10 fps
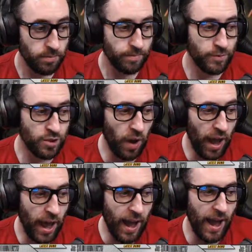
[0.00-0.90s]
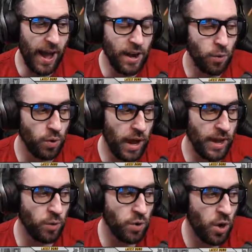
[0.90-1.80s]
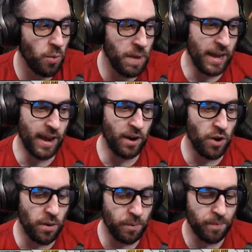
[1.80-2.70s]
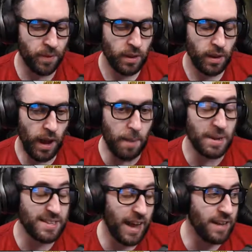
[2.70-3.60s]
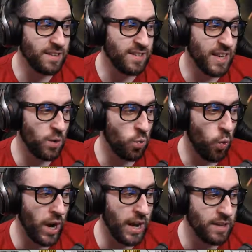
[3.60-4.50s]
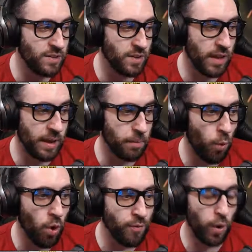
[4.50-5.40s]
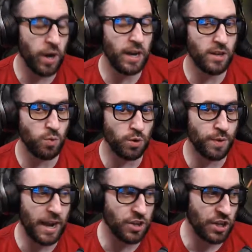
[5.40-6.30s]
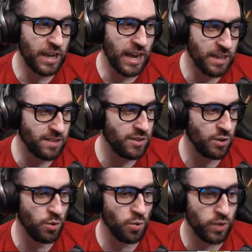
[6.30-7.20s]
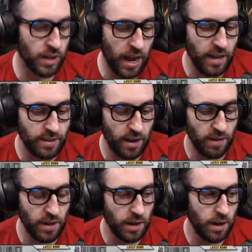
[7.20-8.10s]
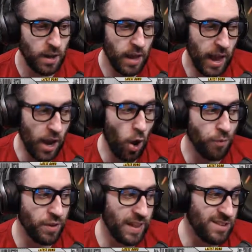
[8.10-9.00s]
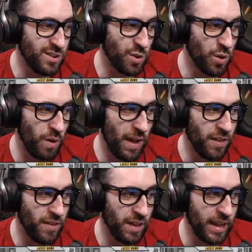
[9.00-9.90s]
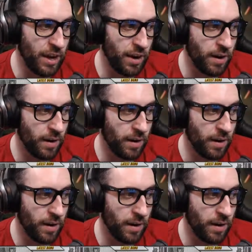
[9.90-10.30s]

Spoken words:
So I don't know, man. I don't know. I'm excited to see what it is, like more of what it is once we actually get into the content of it, and hopefully that's sooner rather than later.